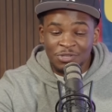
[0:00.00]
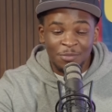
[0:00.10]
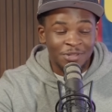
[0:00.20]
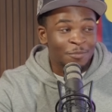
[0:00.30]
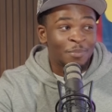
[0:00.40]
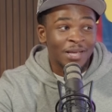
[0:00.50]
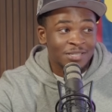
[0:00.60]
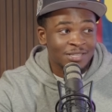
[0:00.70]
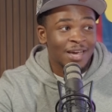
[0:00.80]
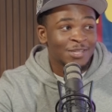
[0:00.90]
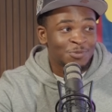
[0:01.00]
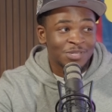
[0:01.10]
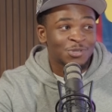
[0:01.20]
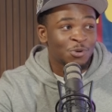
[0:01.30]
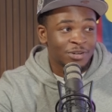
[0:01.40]
some of the best sides we
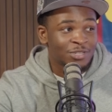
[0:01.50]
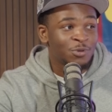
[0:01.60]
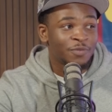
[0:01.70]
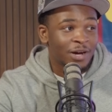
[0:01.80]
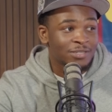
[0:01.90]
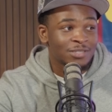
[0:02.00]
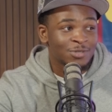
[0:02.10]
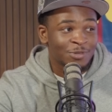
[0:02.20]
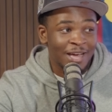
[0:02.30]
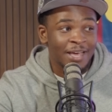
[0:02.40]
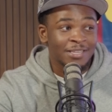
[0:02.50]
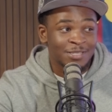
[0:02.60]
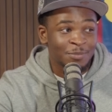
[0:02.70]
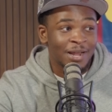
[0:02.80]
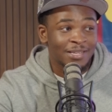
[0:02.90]
saw in the True. 2000s wow. with
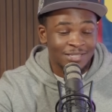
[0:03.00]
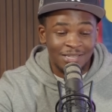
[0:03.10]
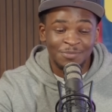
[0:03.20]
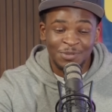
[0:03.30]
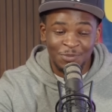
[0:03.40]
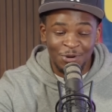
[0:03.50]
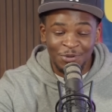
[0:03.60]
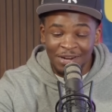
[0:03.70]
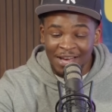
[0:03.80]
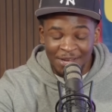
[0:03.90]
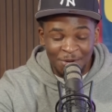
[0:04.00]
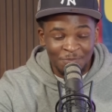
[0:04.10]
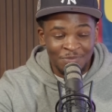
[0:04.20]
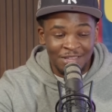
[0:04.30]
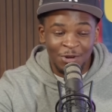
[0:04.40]
AC Milan teams, yeah, bro. Yeah. Like
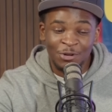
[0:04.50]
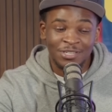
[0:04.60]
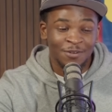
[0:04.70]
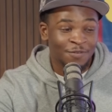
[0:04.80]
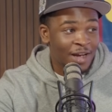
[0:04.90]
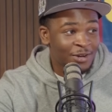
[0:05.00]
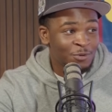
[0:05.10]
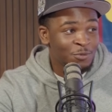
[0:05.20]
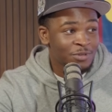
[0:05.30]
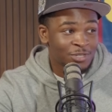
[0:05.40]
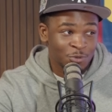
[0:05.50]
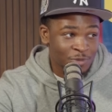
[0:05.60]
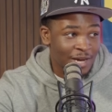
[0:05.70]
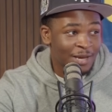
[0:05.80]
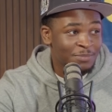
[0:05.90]
they got to the final two
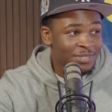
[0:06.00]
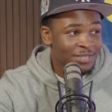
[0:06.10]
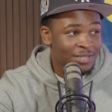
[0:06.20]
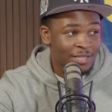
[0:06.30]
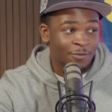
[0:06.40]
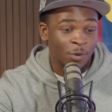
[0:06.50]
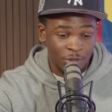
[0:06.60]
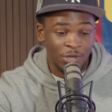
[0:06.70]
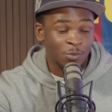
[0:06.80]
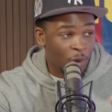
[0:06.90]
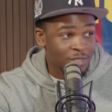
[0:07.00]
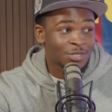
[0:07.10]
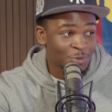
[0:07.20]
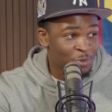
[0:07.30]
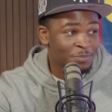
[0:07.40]
times. Yeah. They so he won
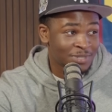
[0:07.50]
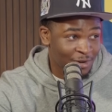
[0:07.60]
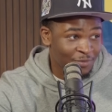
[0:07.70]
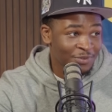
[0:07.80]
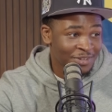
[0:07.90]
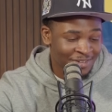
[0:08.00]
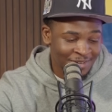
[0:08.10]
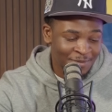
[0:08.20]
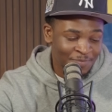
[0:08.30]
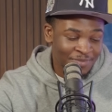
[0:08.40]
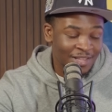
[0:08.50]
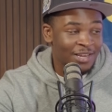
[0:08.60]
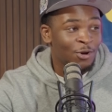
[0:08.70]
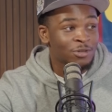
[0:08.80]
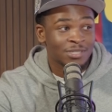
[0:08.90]
two himself. Yeah. They
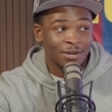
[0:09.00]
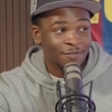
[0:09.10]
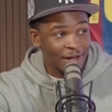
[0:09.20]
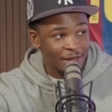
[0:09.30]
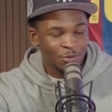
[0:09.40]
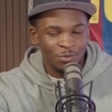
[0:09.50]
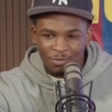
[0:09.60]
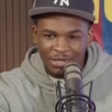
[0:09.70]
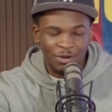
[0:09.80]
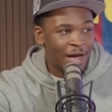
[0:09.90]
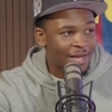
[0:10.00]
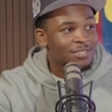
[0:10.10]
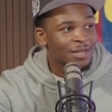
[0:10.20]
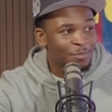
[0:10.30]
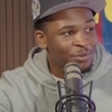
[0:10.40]
lost in a final. We know at
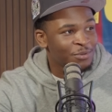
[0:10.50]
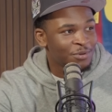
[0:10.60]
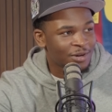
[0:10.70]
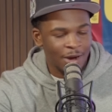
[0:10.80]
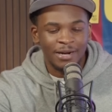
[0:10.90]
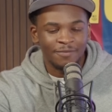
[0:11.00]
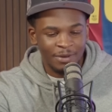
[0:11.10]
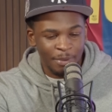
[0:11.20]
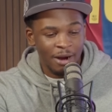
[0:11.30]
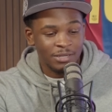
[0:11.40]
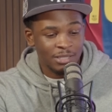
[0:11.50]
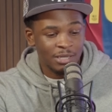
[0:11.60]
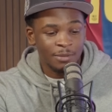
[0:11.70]
Istanbul, yeah. kind of embarrassingly,